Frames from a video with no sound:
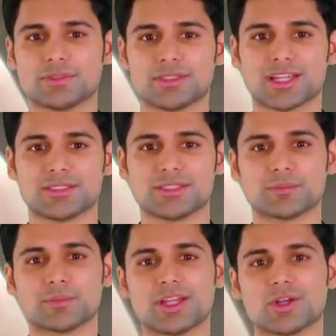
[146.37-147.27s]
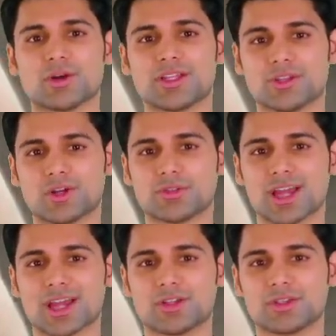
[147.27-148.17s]
The densest meteorites are the
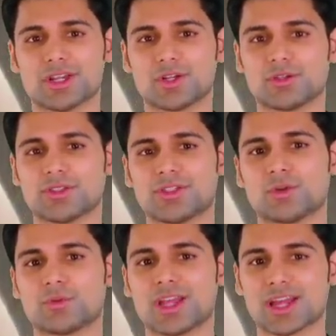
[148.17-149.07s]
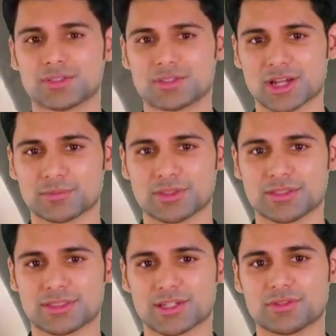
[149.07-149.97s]
iron nickel and stony iron types,
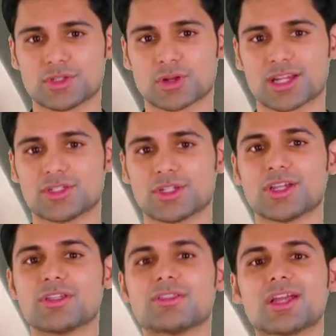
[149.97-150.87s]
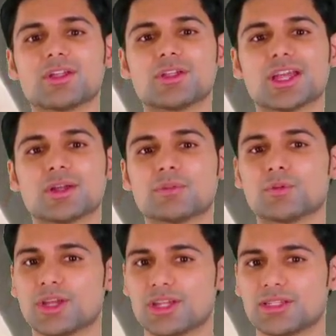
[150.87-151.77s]
seven to eight grams per centimeter
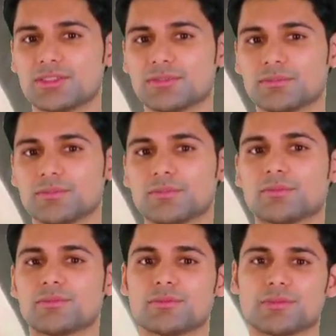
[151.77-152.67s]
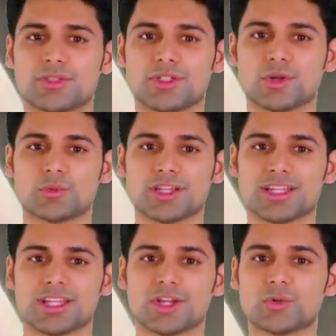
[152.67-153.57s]
cubed. Stony
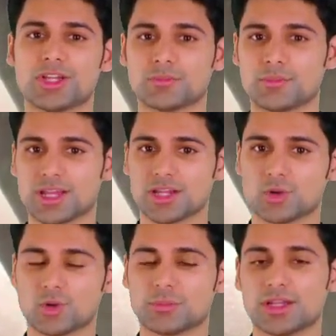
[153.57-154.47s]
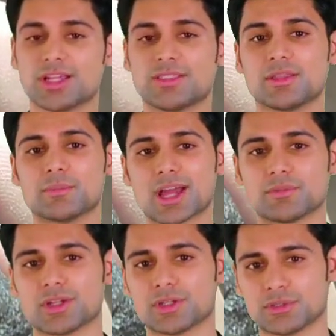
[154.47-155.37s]
meteorites may or may not seem
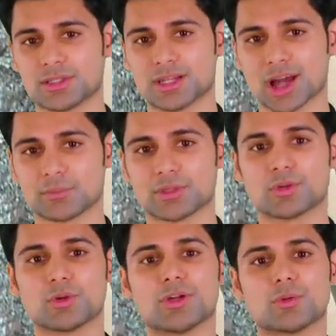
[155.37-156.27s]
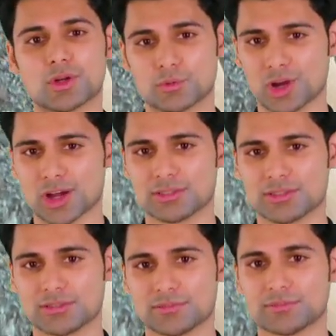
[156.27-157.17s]
heavier than common terrestrial rocks.